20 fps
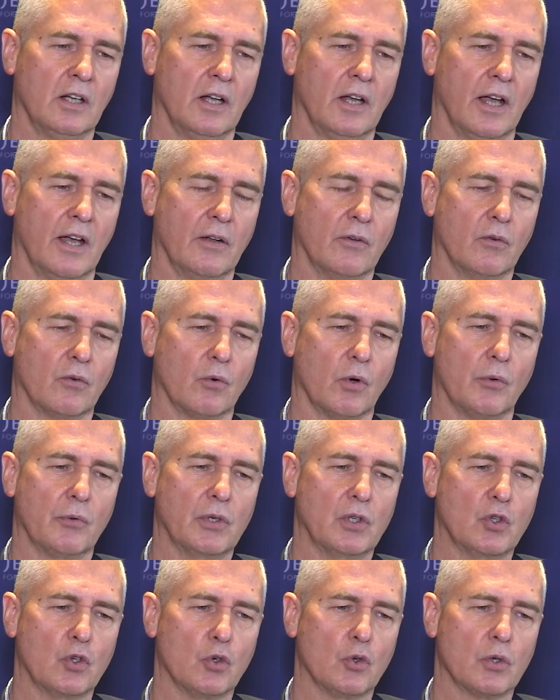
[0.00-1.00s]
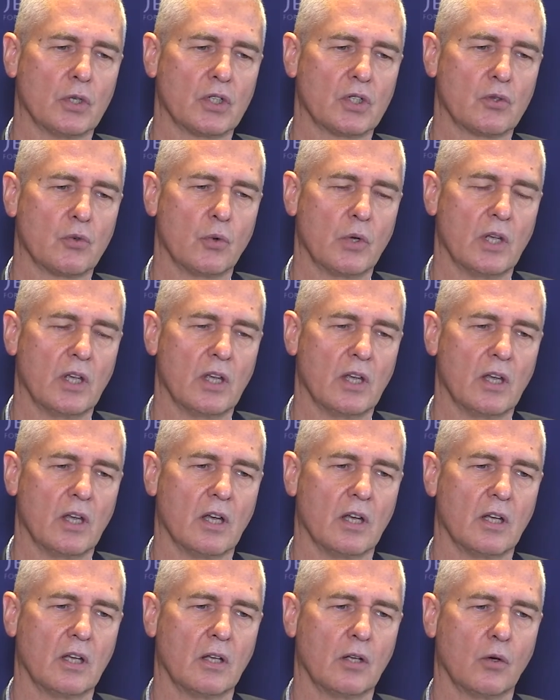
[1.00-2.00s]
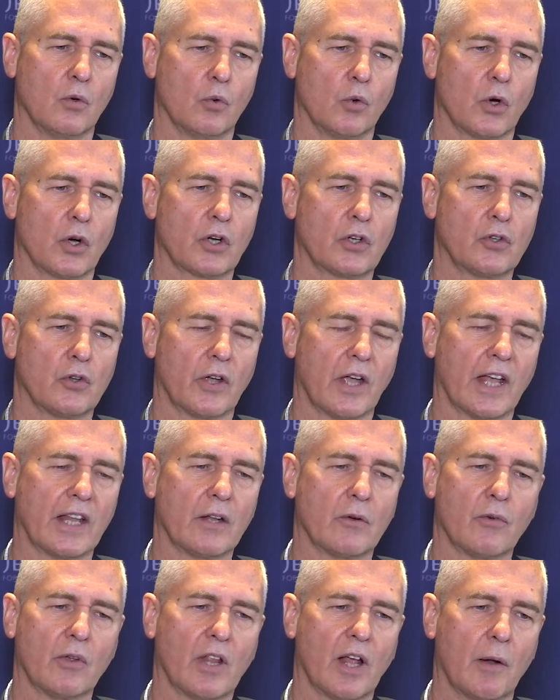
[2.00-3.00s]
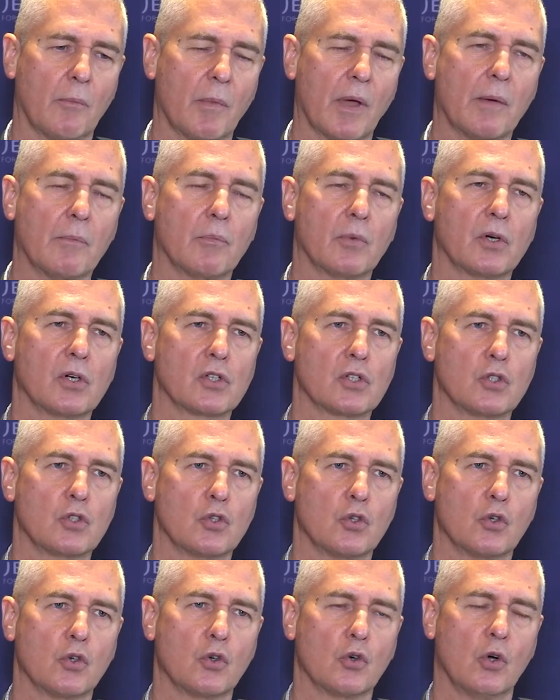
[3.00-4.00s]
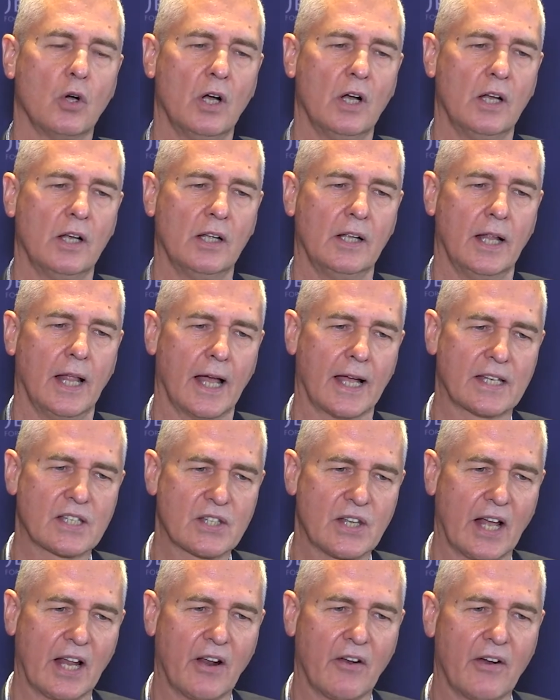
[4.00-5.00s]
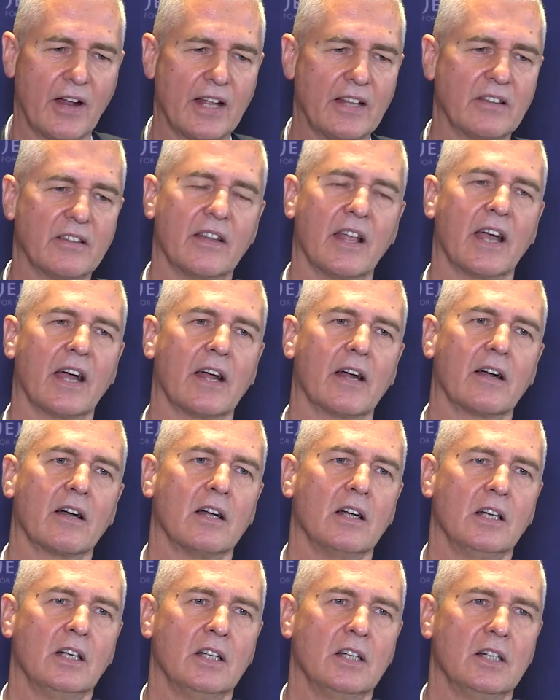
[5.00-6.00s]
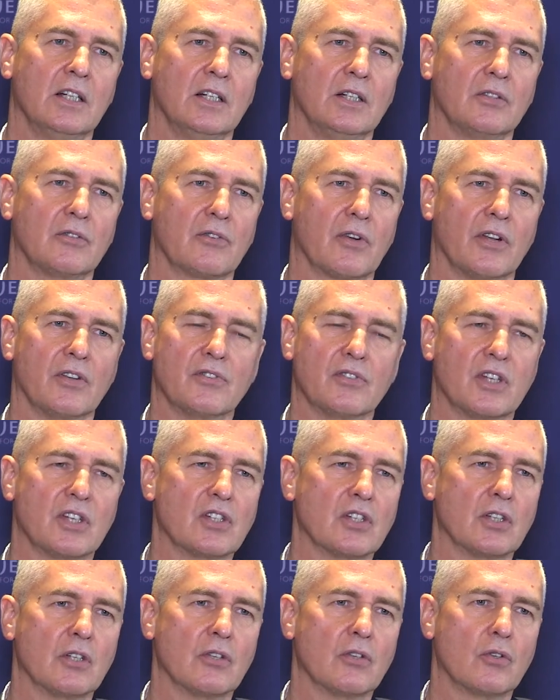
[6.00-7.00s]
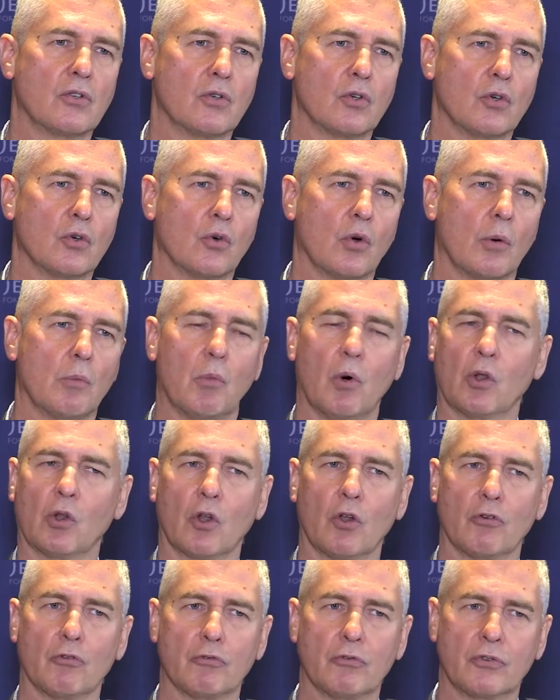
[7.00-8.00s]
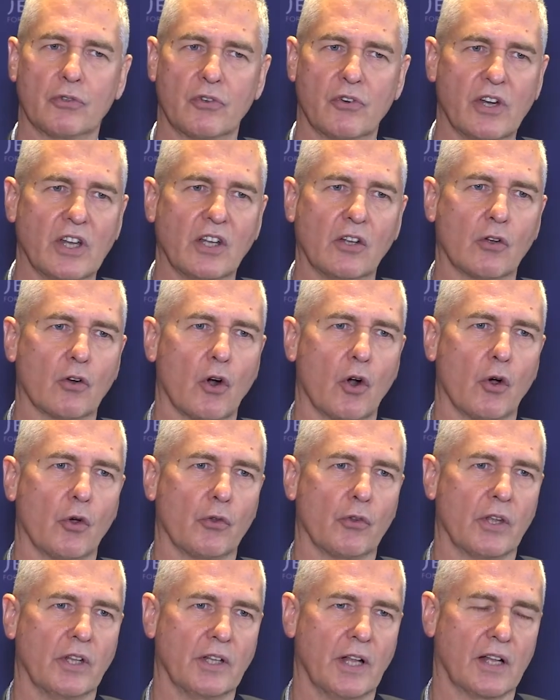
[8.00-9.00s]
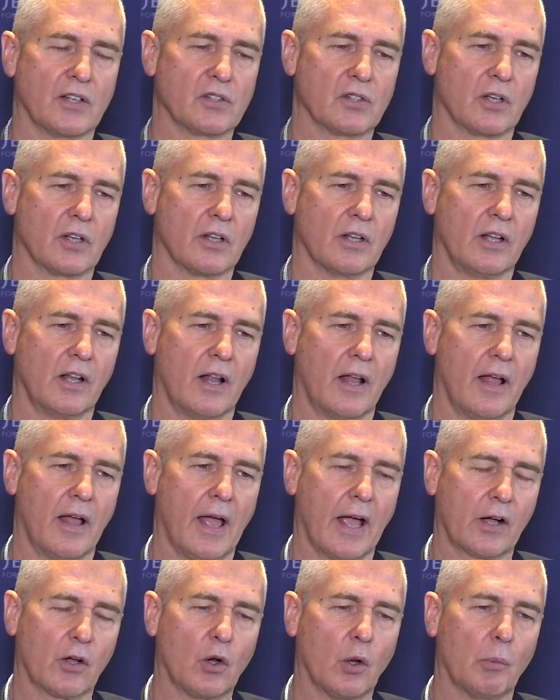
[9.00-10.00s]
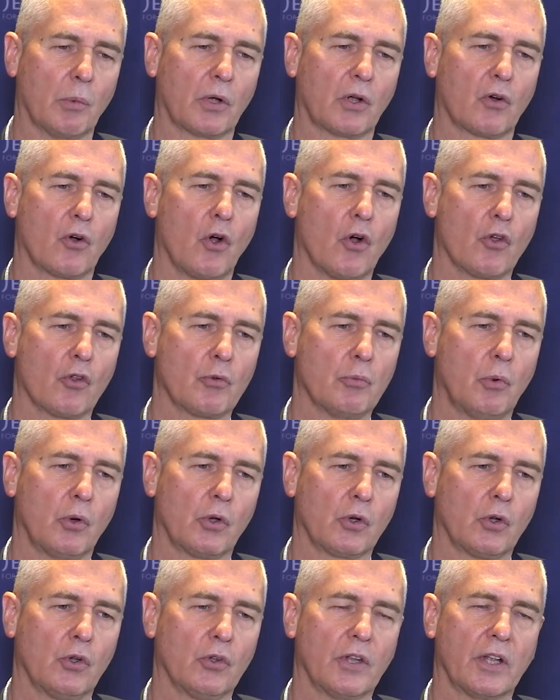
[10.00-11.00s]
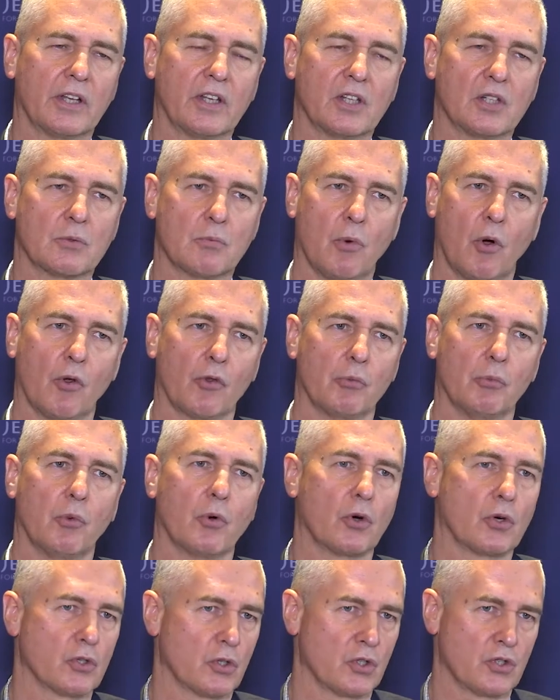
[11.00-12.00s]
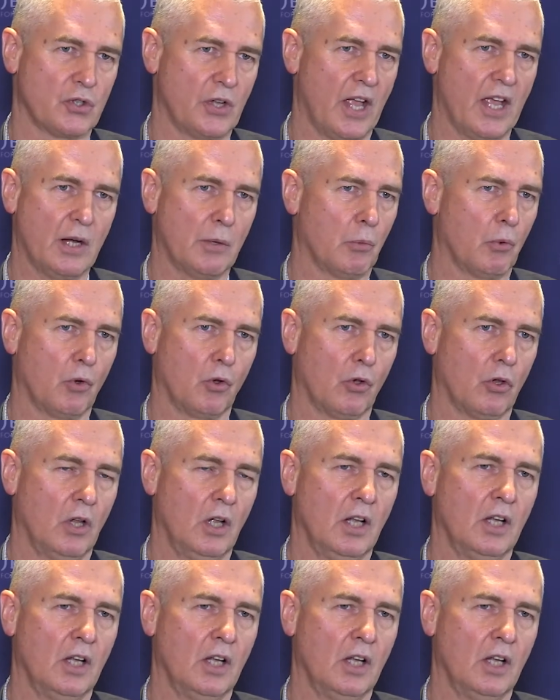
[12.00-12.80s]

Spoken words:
And what we do is we work together with our members to accelerate their transition to a model of green growth. And that's an economic growth model that is both more sustainable